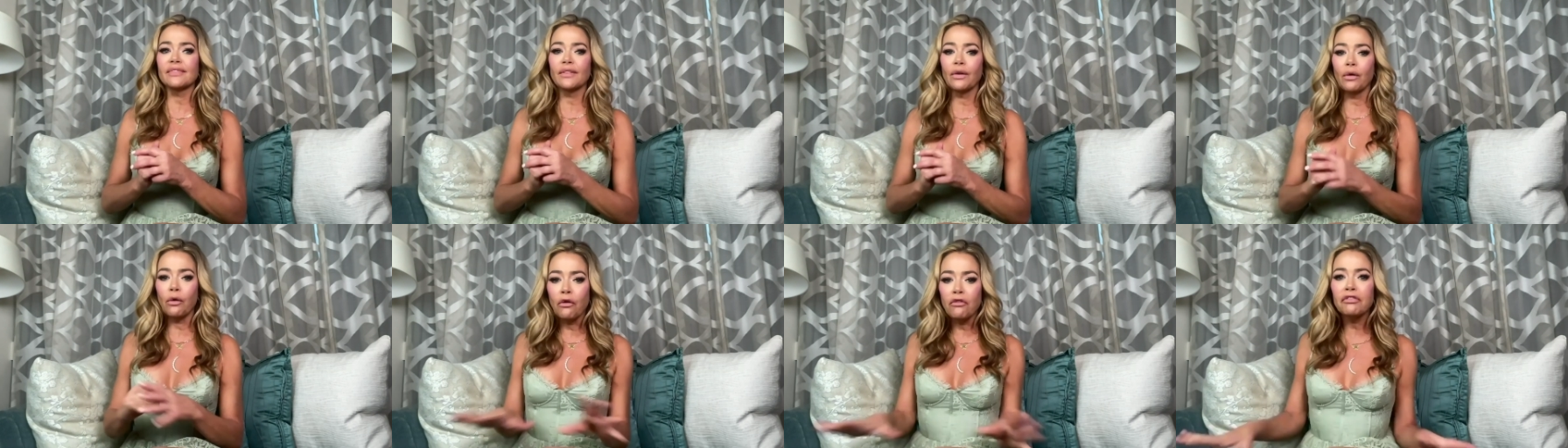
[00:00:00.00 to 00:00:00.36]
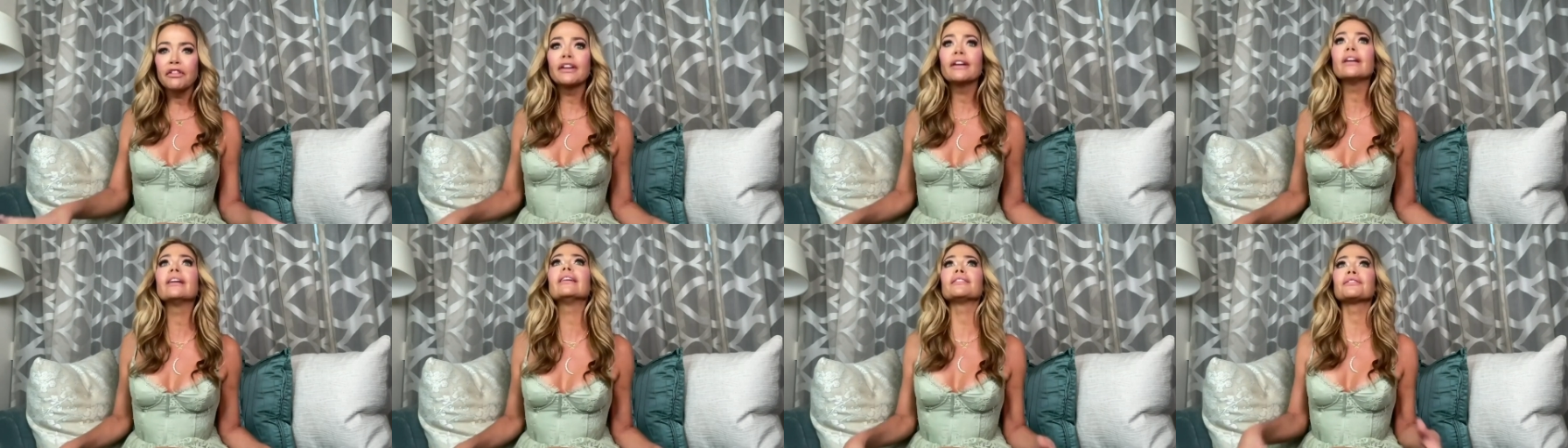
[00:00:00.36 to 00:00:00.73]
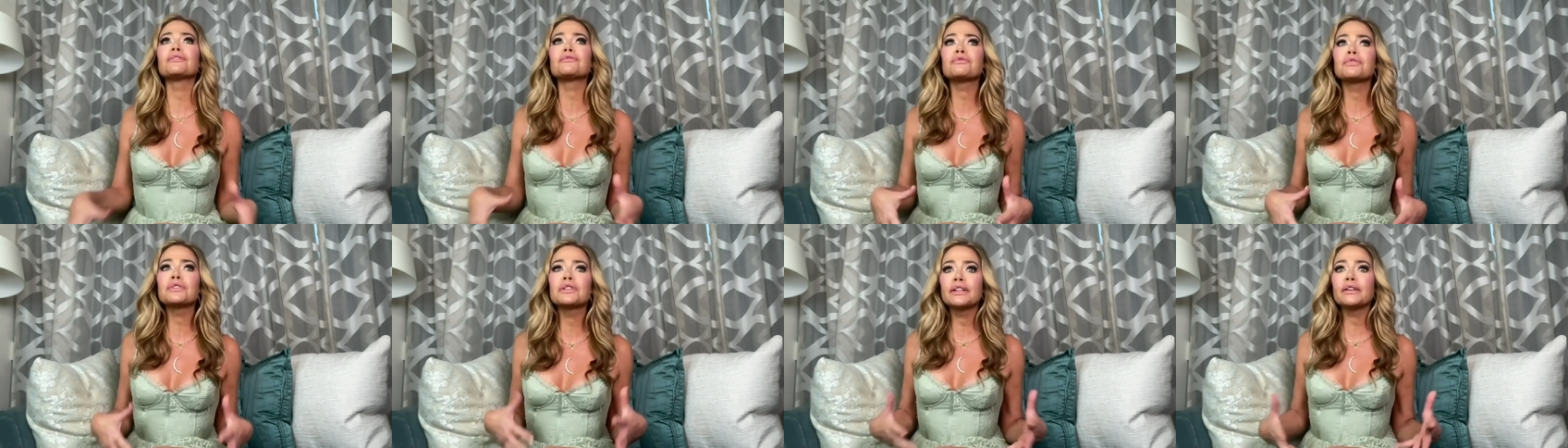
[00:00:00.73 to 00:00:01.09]
over,
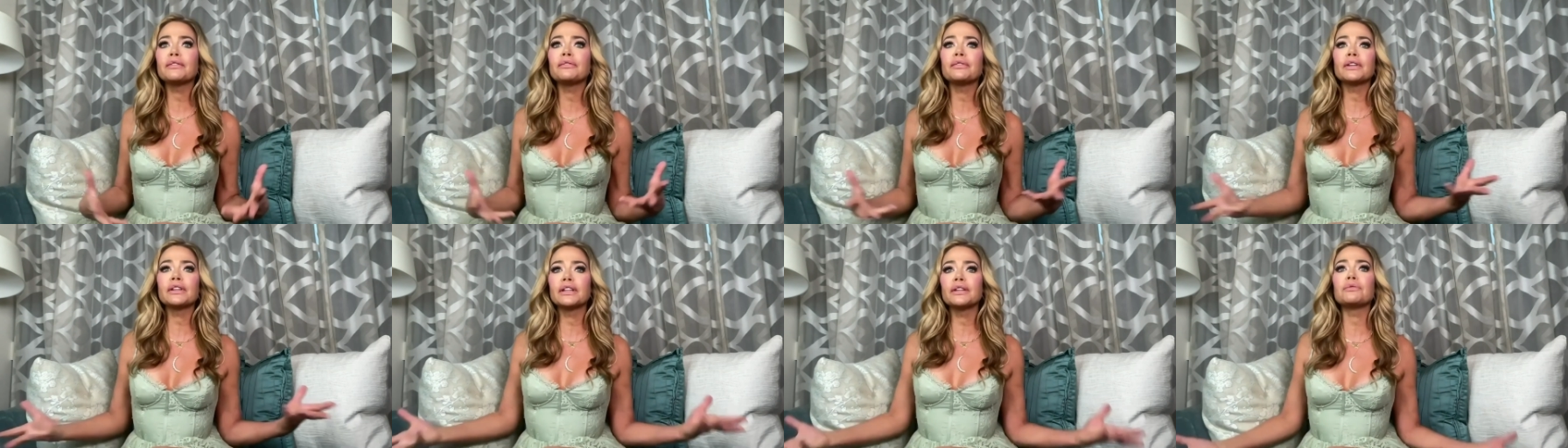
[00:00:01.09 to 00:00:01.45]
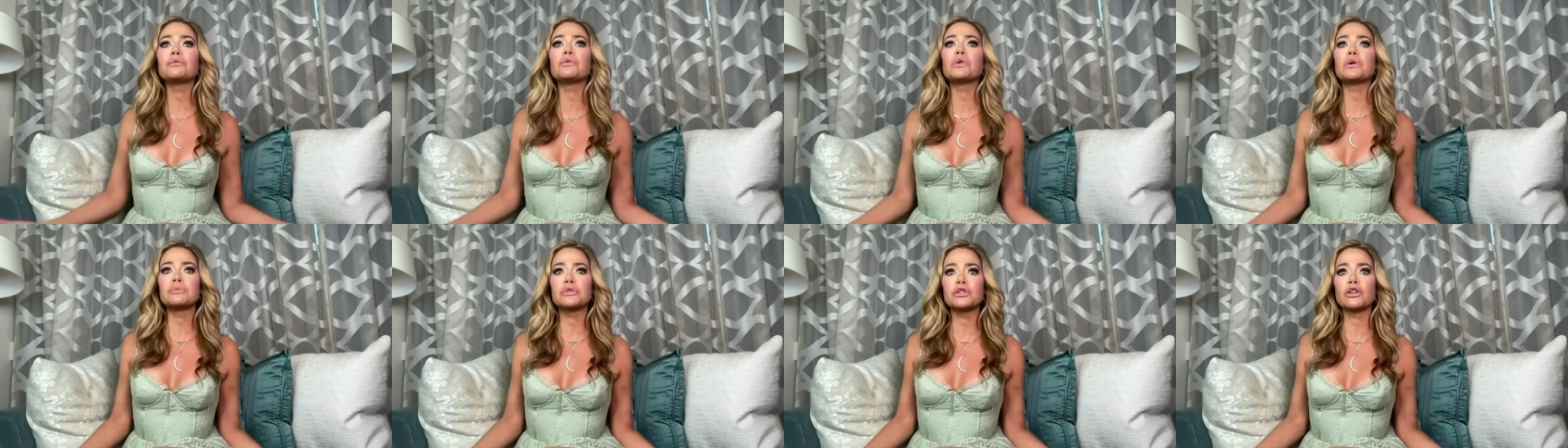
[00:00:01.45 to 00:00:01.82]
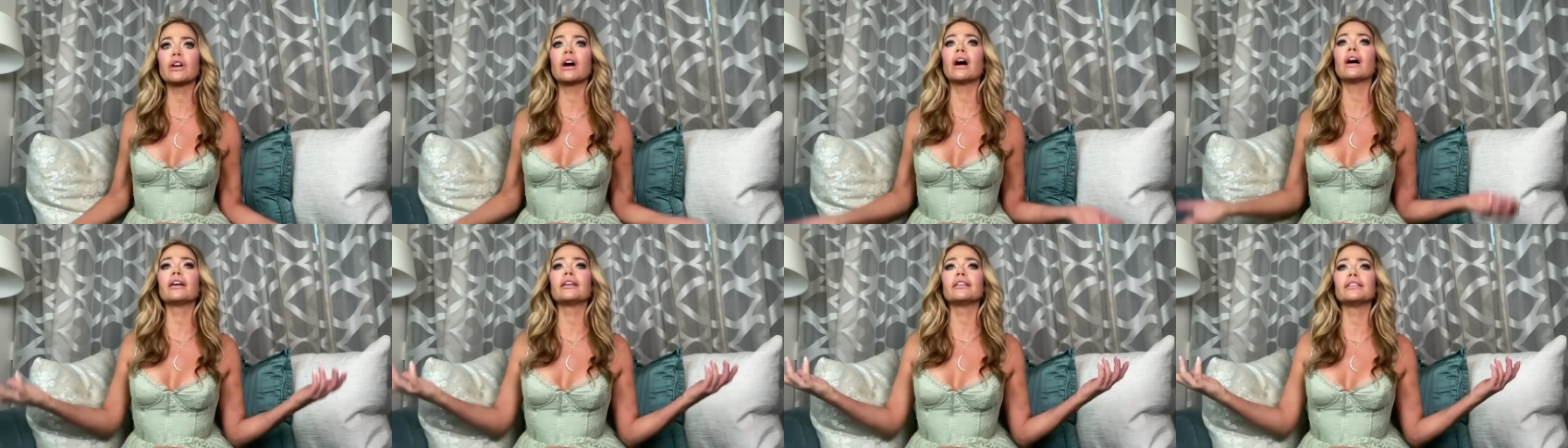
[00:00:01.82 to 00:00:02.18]
it really warms your
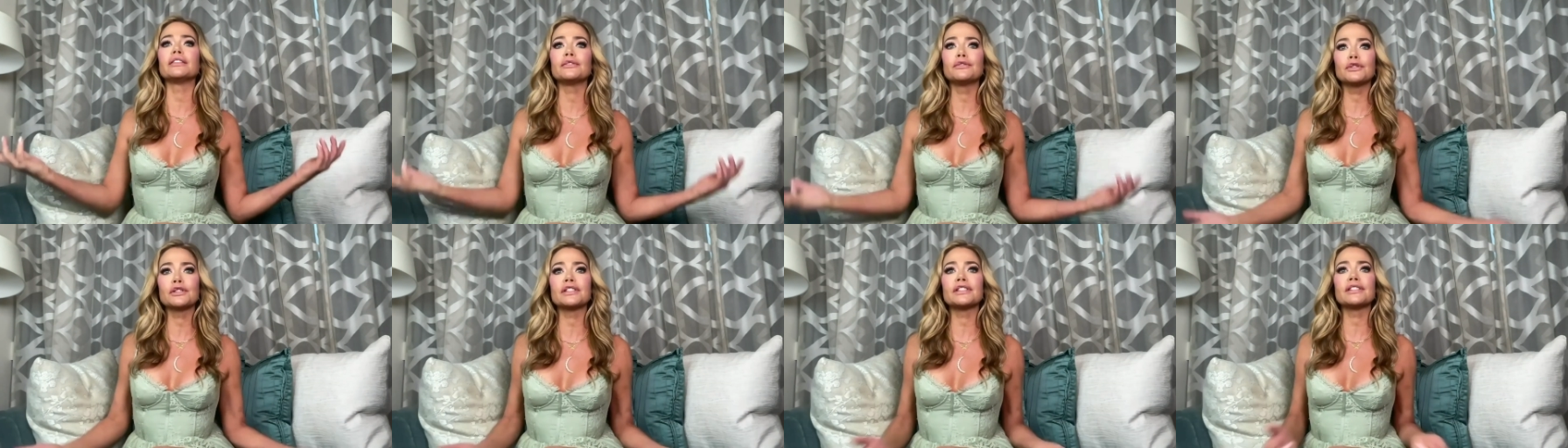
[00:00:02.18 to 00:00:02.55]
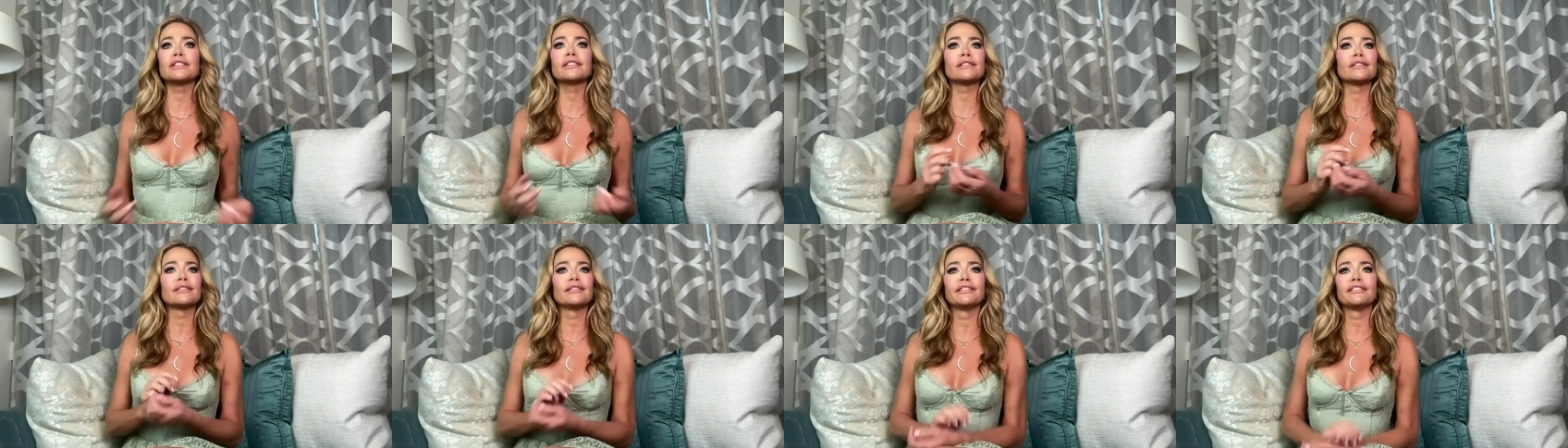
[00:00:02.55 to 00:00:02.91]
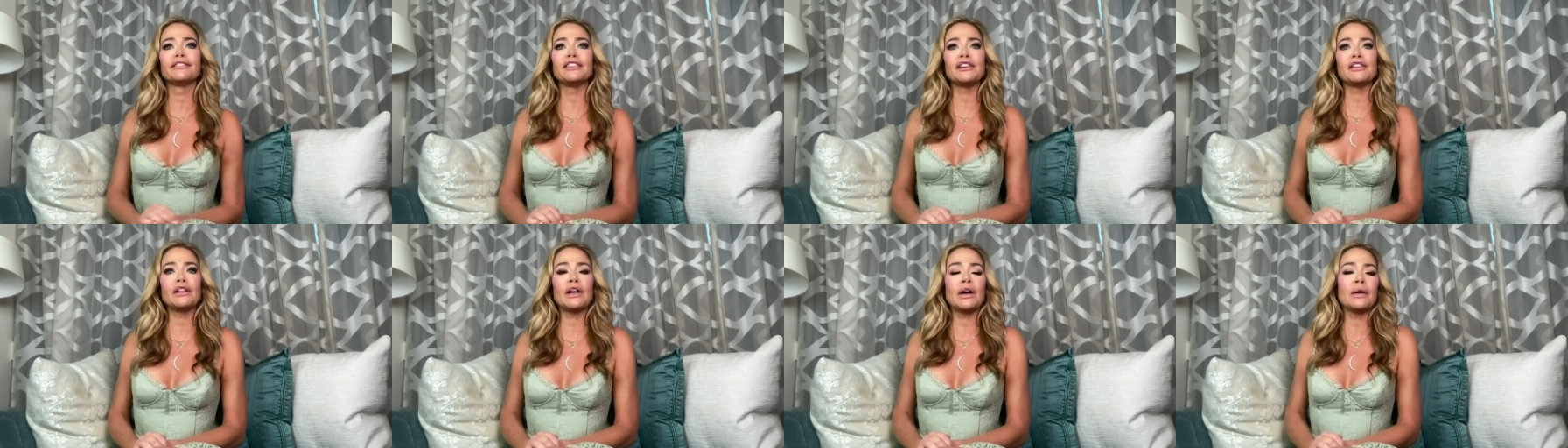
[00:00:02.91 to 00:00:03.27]
heart and you just
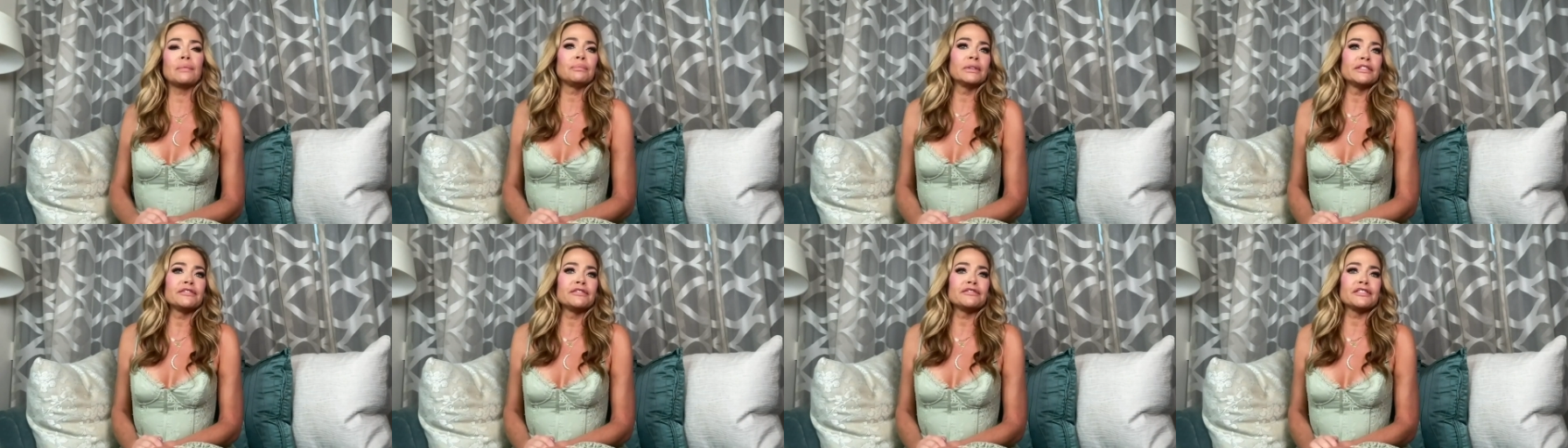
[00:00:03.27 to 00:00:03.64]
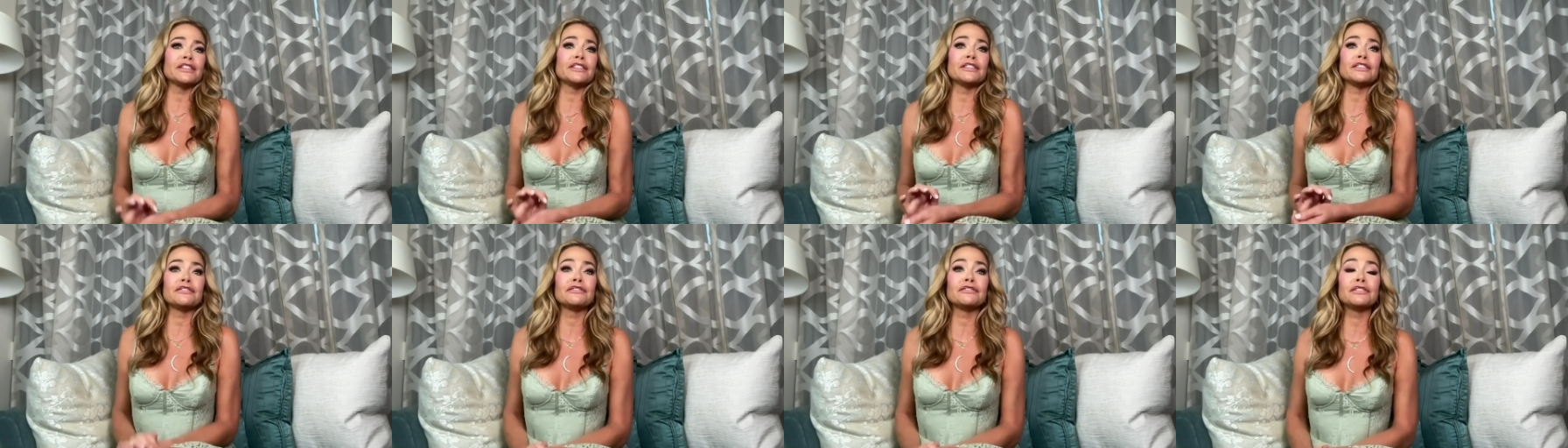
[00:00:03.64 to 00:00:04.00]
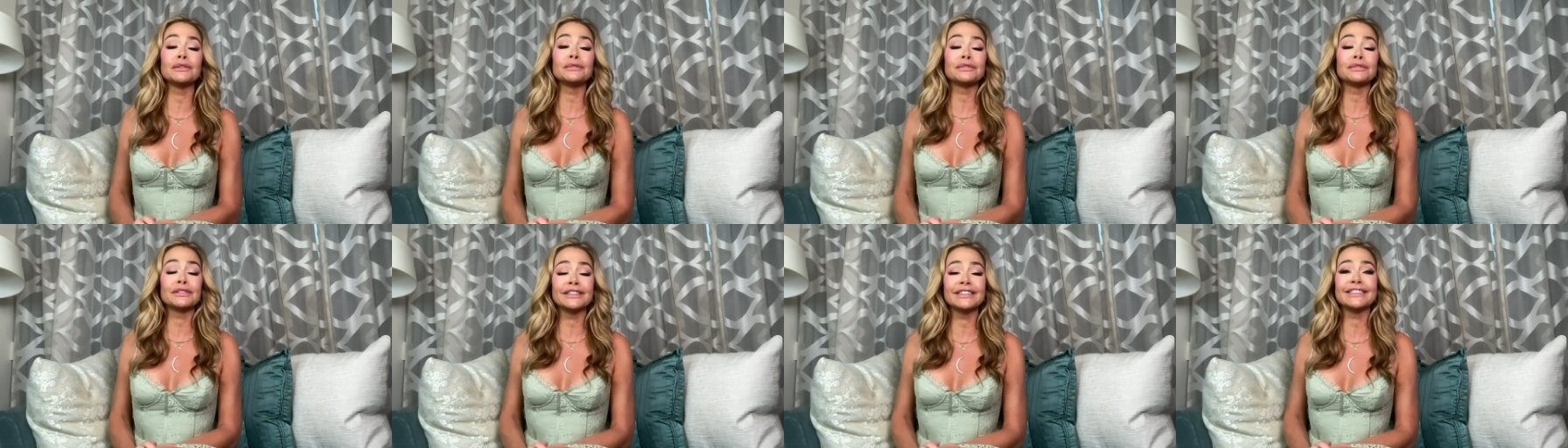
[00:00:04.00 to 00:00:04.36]
feel uplifted and you
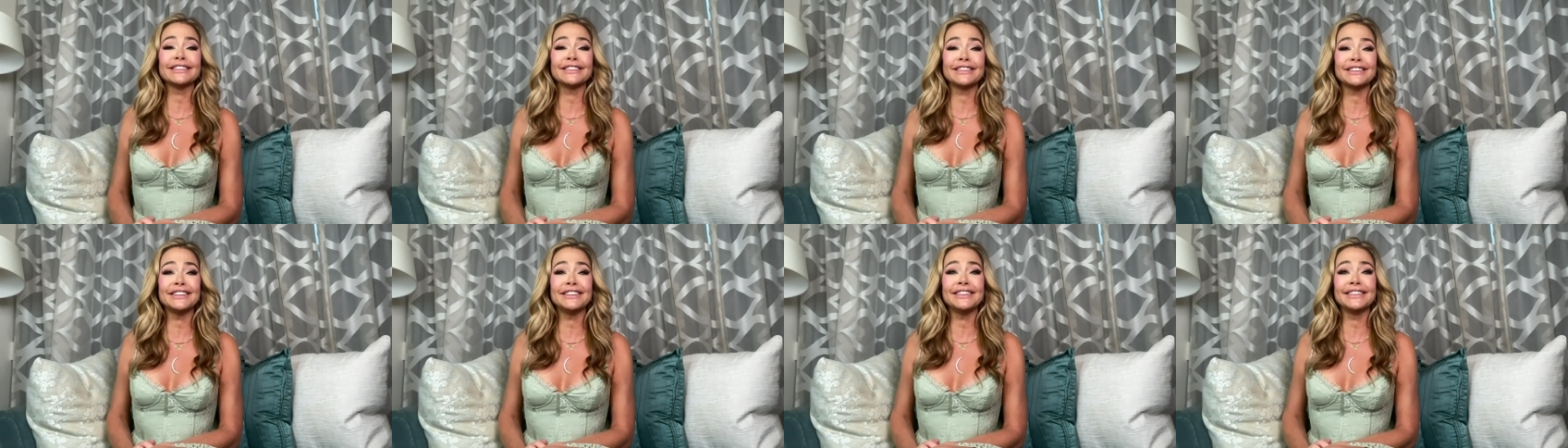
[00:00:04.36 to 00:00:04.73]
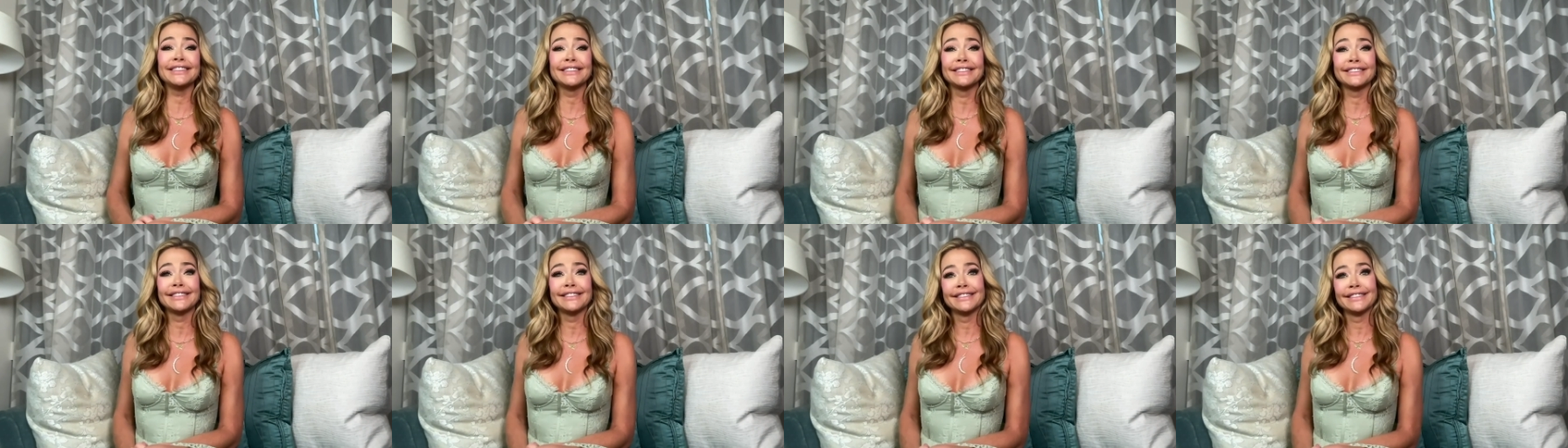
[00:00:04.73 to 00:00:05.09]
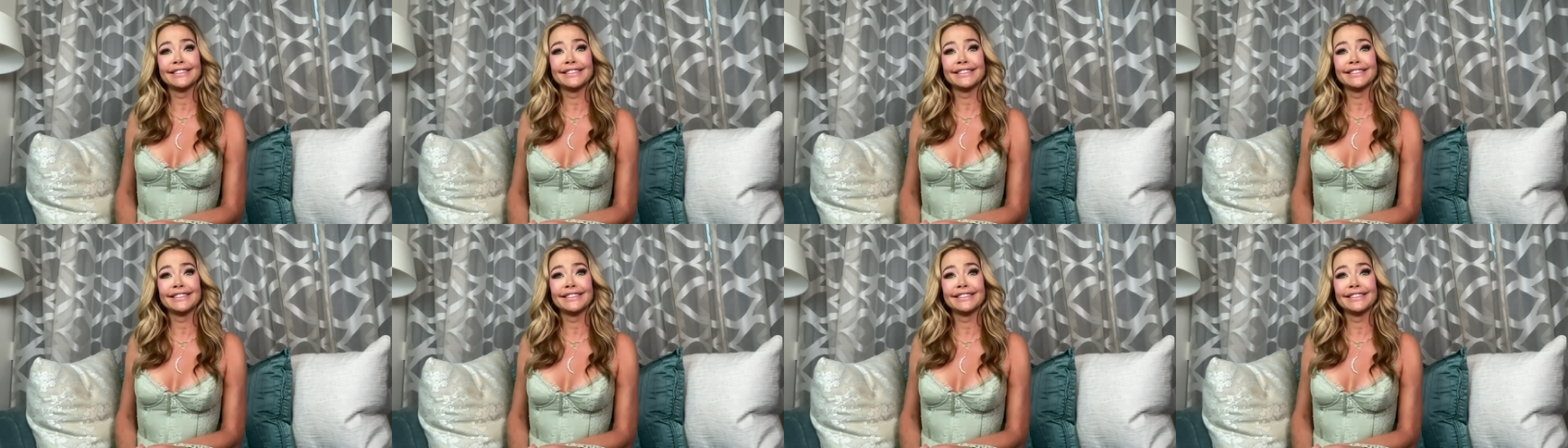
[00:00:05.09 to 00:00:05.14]
feel really good.